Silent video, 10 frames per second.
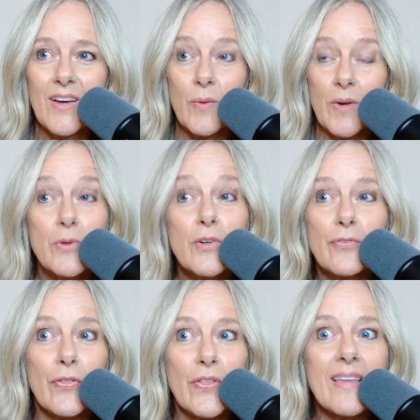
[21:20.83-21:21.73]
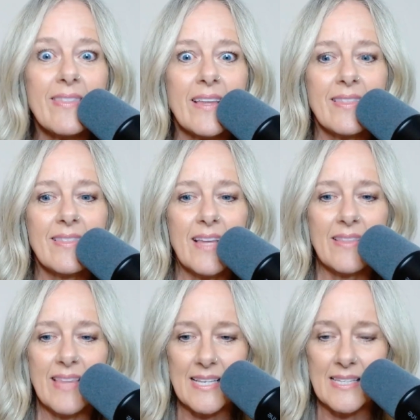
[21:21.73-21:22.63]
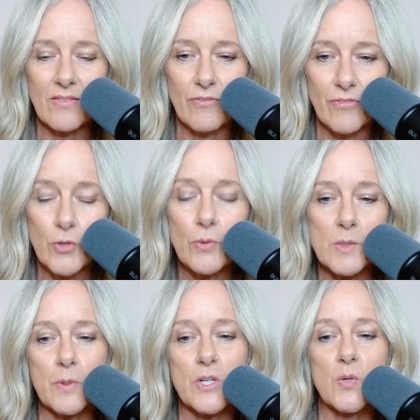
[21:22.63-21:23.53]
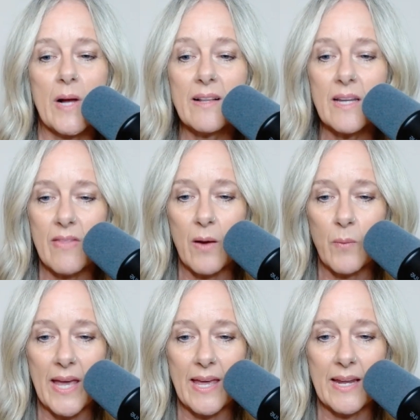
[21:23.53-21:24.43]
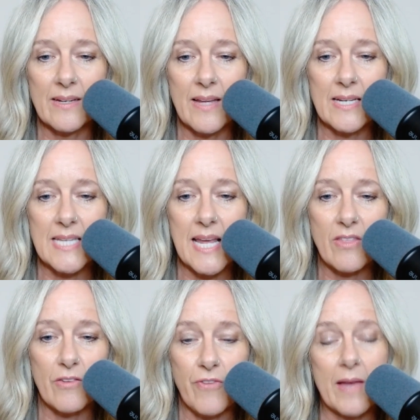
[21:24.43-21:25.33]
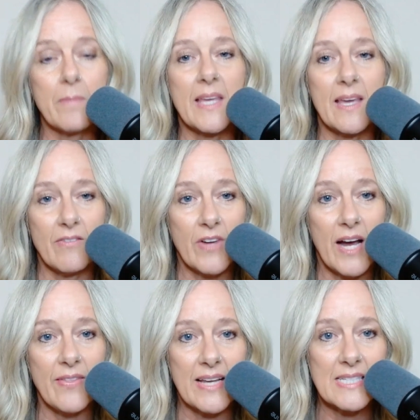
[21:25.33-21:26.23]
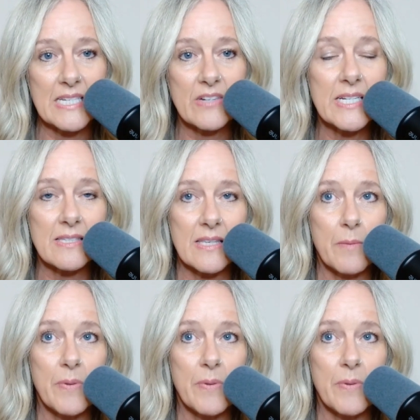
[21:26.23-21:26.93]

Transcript: What a beautiful thing that they view spirituality that way and take the family of God that seriously.